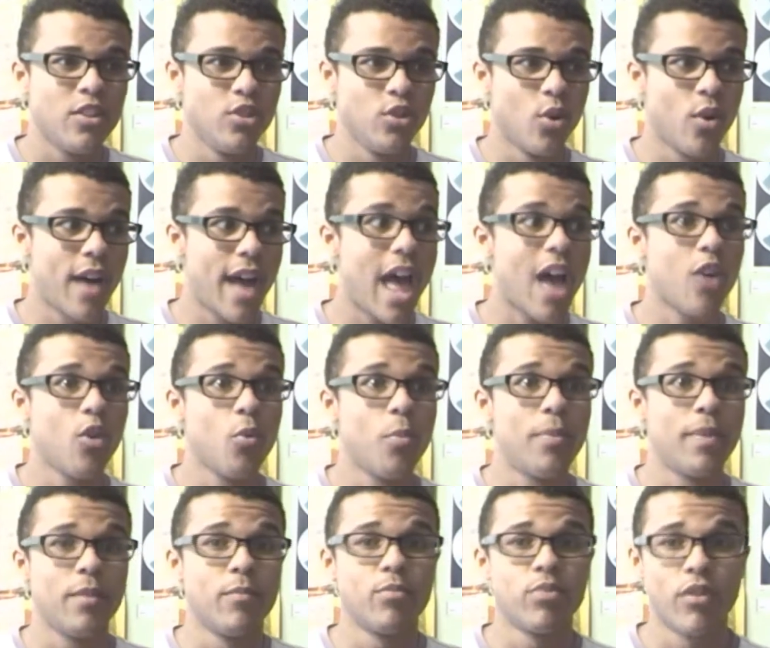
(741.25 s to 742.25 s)
you're
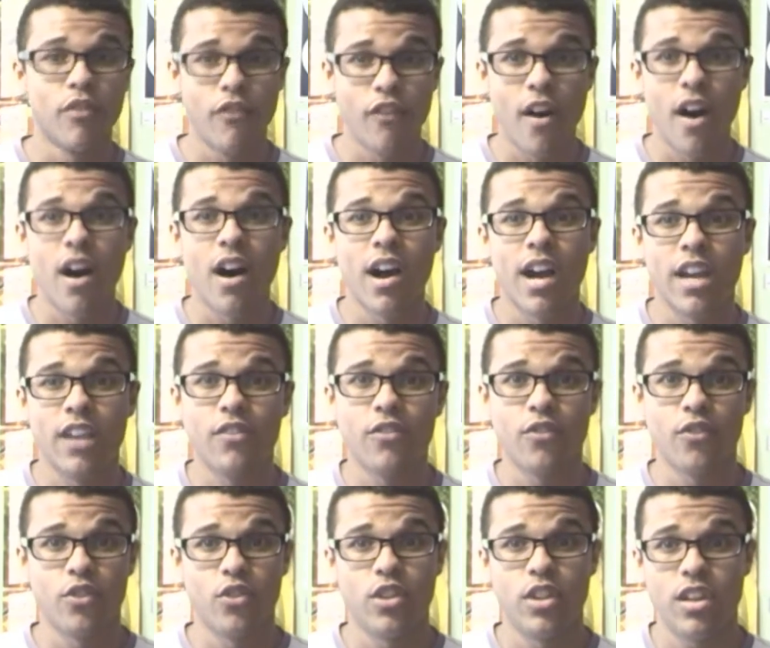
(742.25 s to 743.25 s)
helping provide
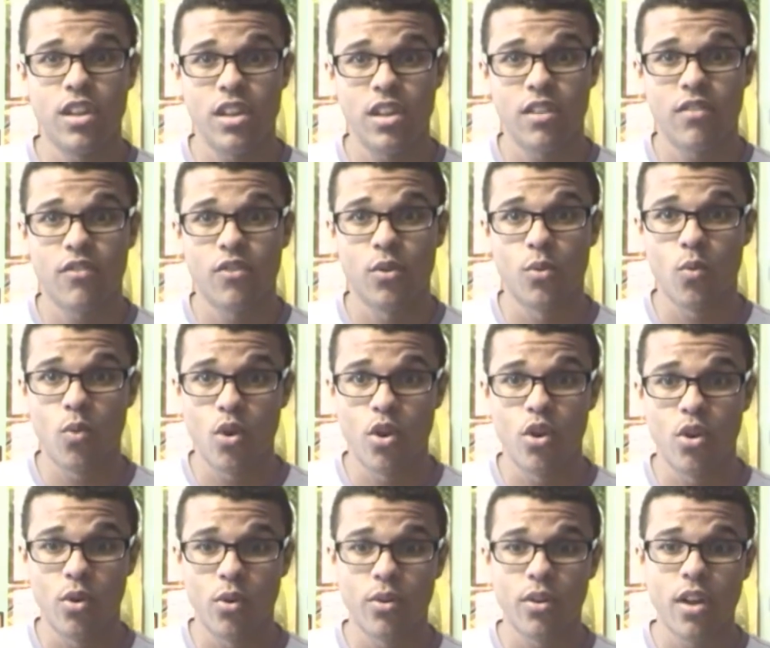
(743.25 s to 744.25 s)
for the
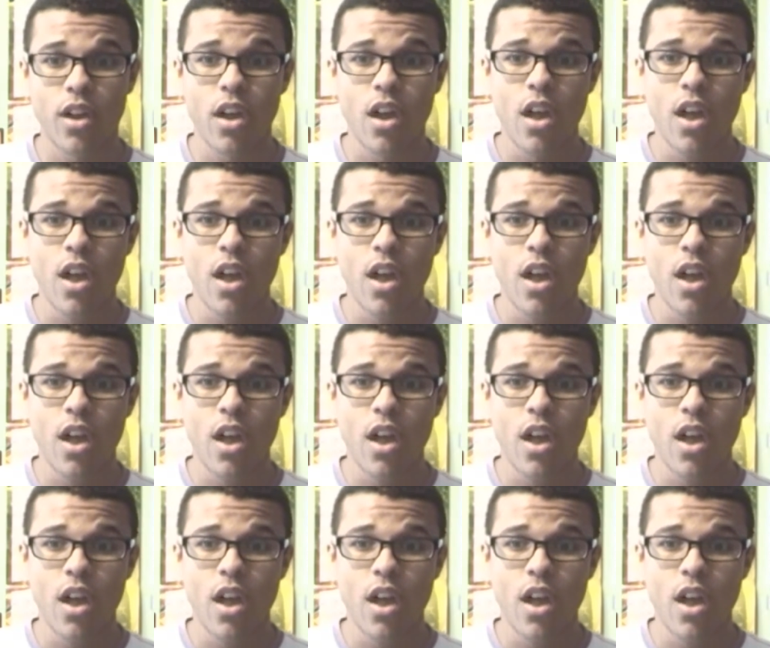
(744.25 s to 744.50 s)
world,